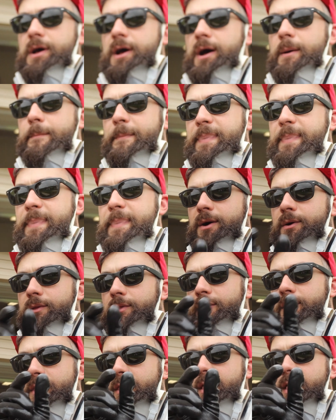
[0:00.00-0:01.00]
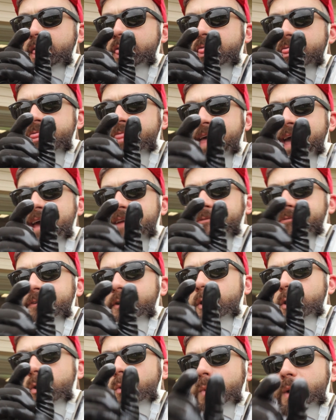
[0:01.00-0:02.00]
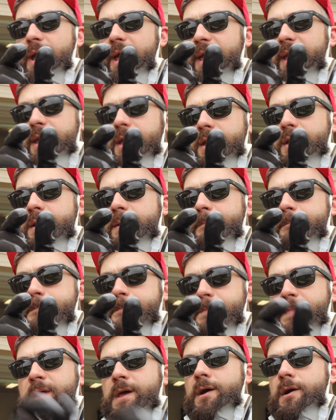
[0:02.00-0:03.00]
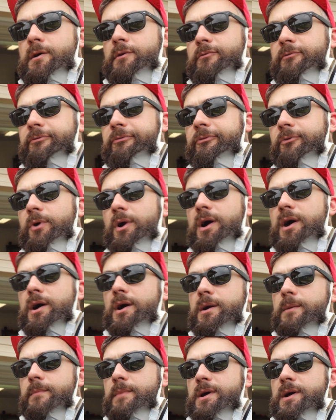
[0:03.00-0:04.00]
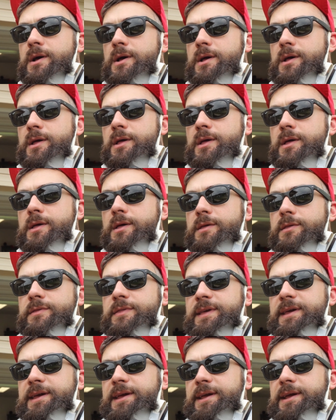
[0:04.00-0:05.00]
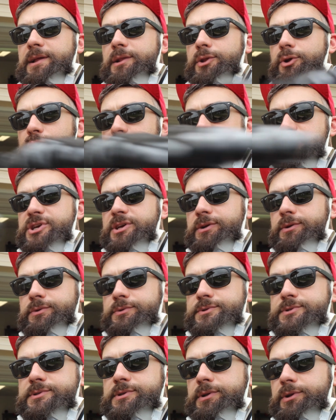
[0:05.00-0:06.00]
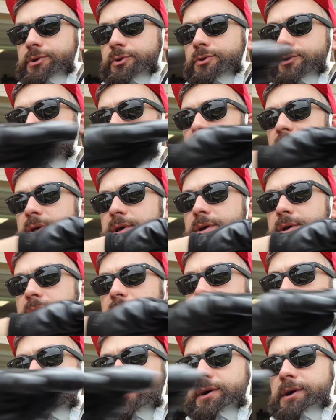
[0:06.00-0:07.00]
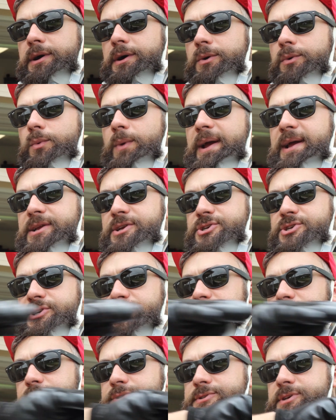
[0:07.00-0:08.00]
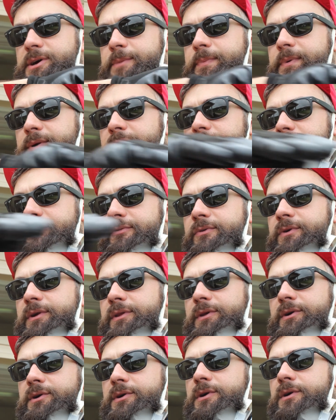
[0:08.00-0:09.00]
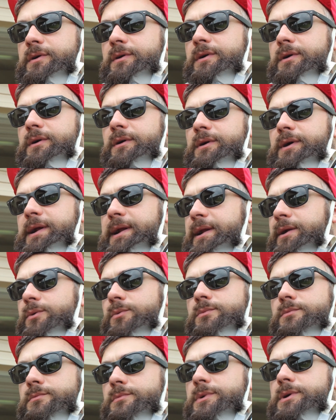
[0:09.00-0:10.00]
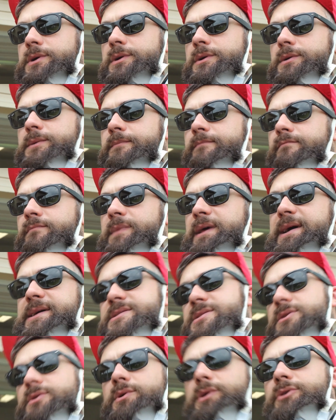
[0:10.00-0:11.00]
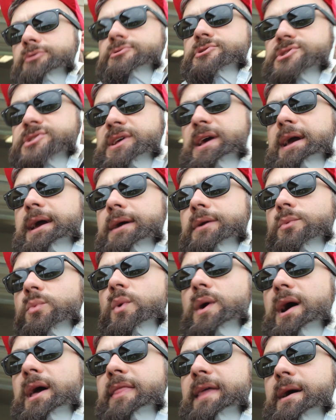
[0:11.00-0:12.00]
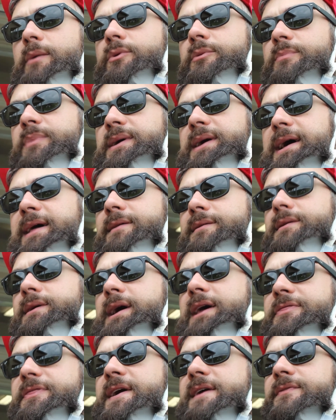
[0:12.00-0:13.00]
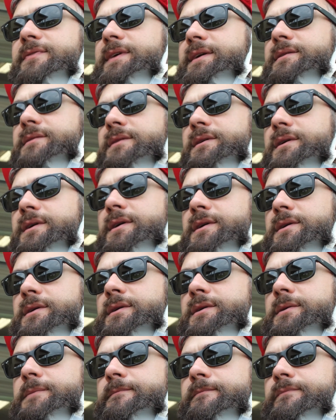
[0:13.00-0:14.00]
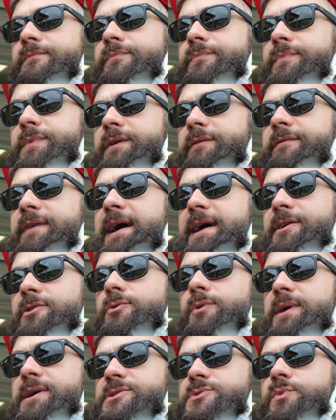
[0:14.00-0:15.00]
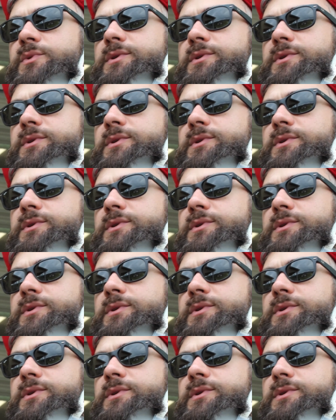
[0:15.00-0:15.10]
about that far away from the little shields, the little uh, rain shields up under the front of the car, and I don't, I guess I don't understand why that would be. I, I think that Vicrez